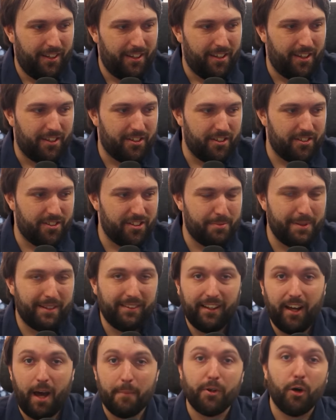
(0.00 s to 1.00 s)
uh, just be
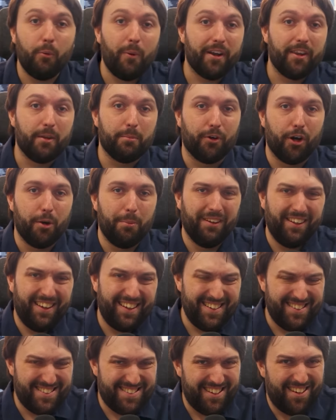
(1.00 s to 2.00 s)
clear, I'm not one of the pro
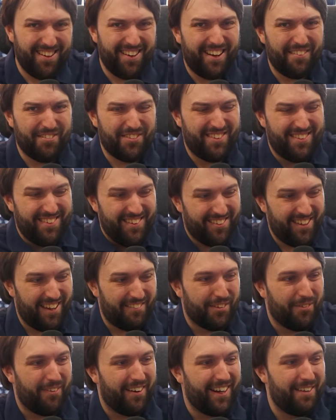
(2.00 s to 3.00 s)
players. you, don't to, you don't have
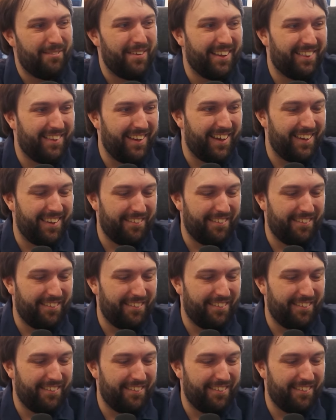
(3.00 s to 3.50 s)
to, worry about that.